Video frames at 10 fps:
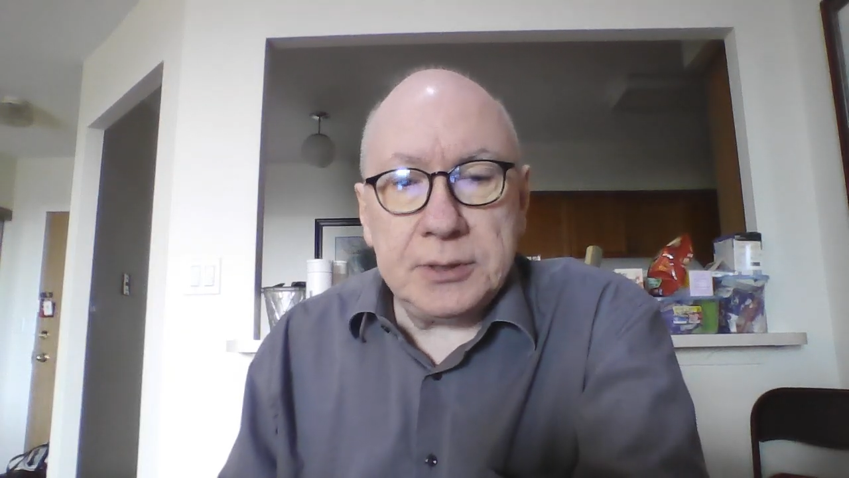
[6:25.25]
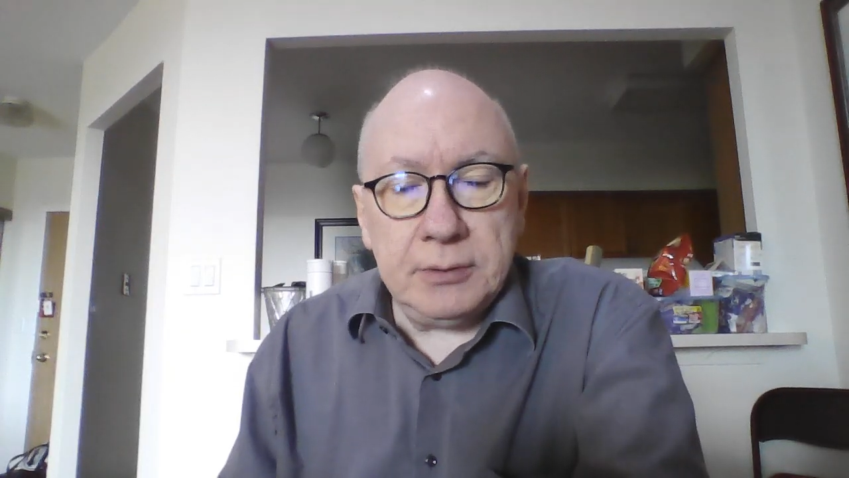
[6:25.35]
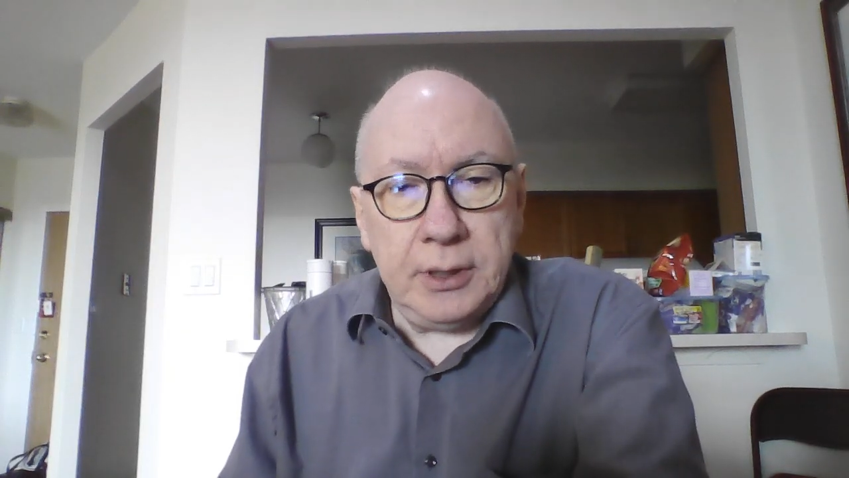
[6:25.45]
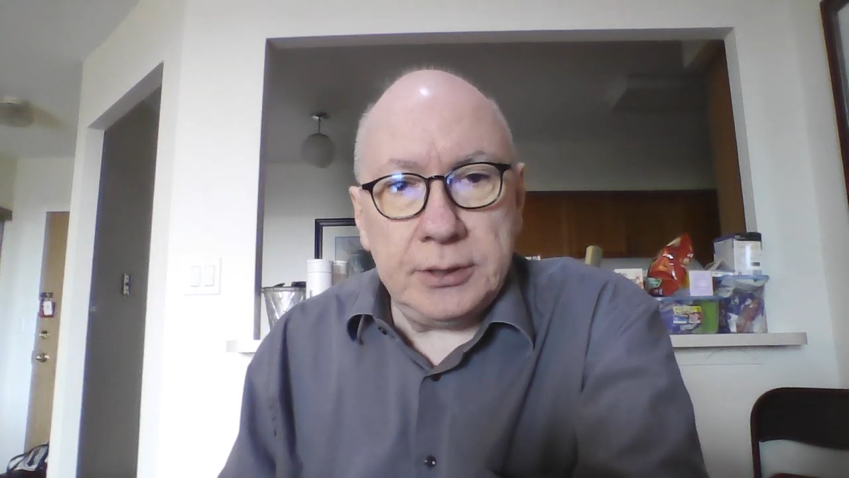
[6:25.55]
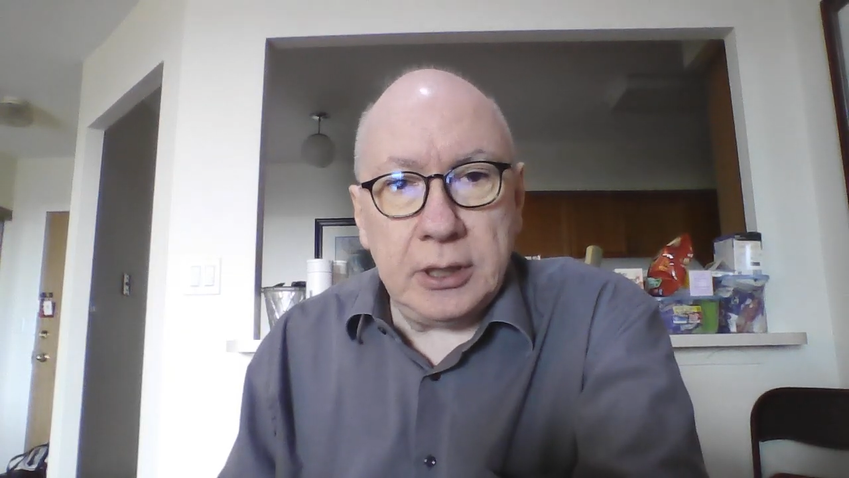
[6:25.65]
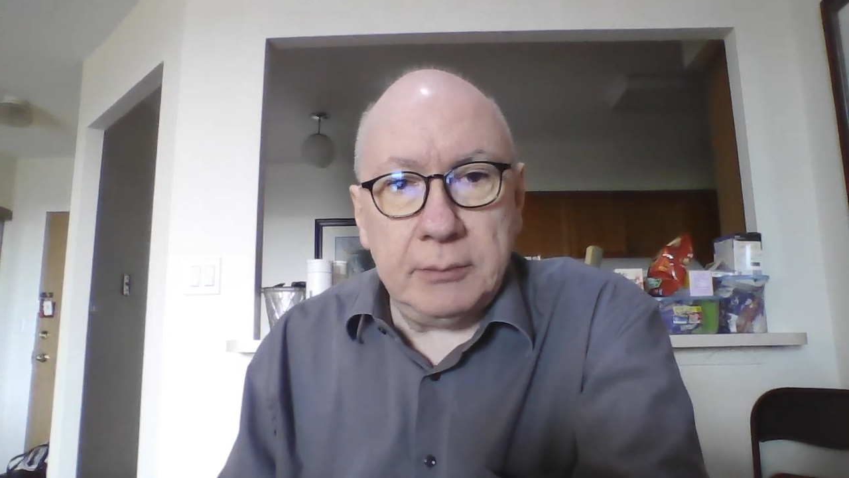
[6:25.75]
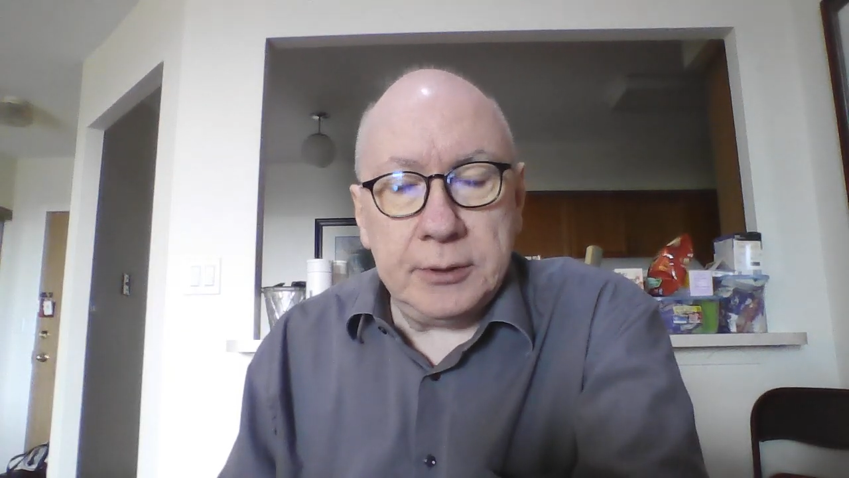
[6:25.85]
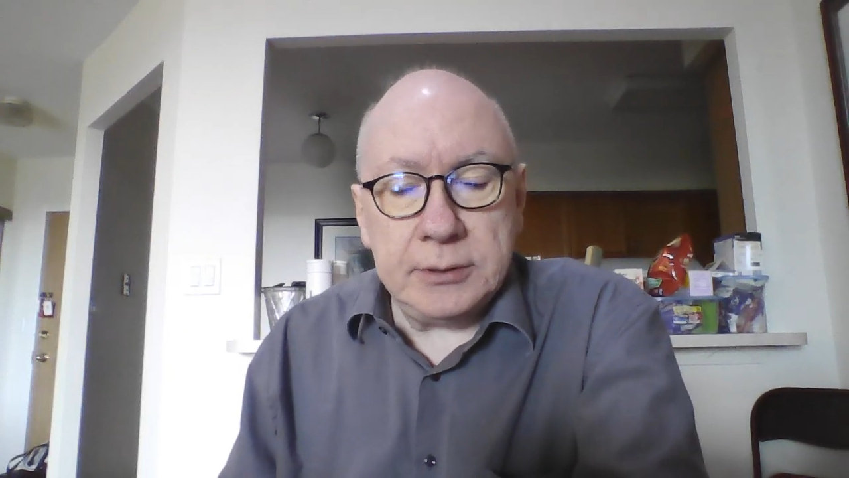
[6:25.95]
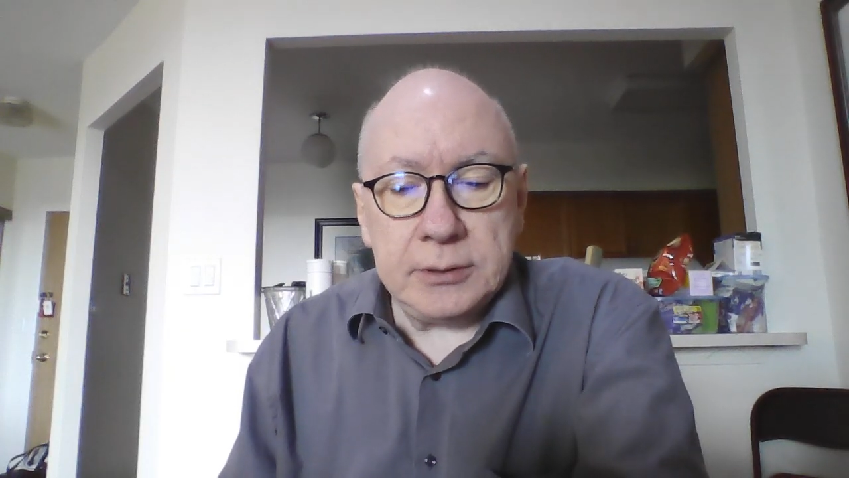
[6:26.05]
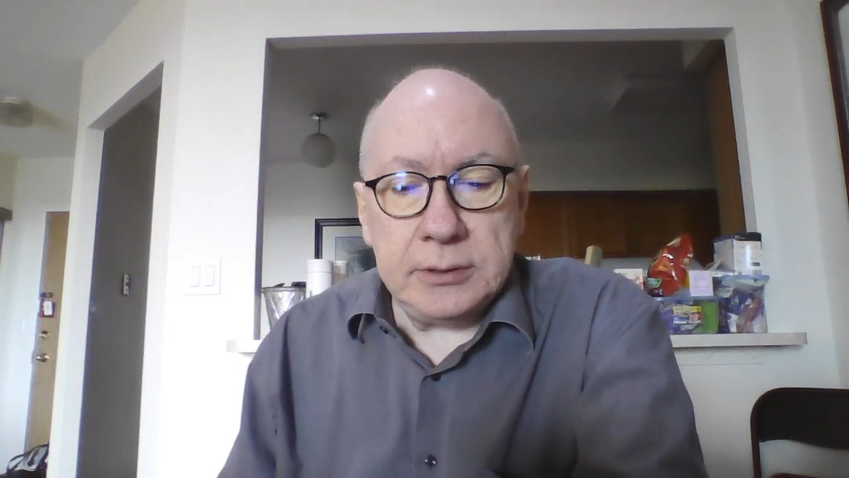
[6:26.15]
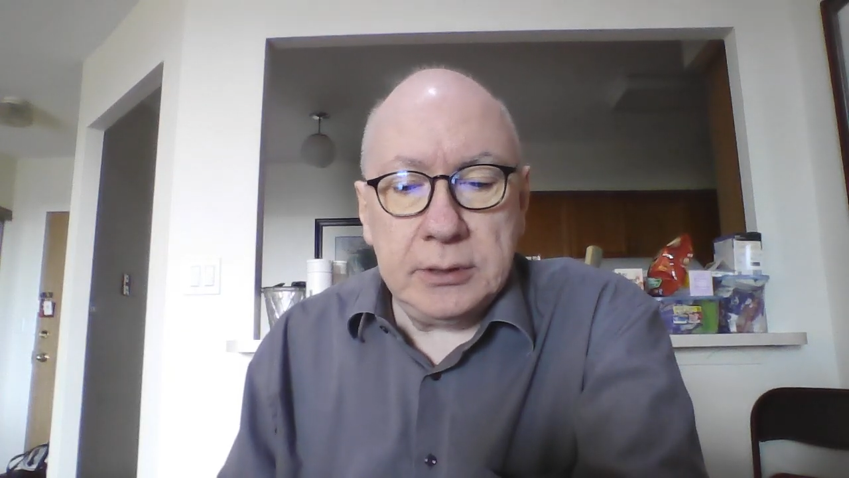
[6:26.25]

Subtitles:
strange happens.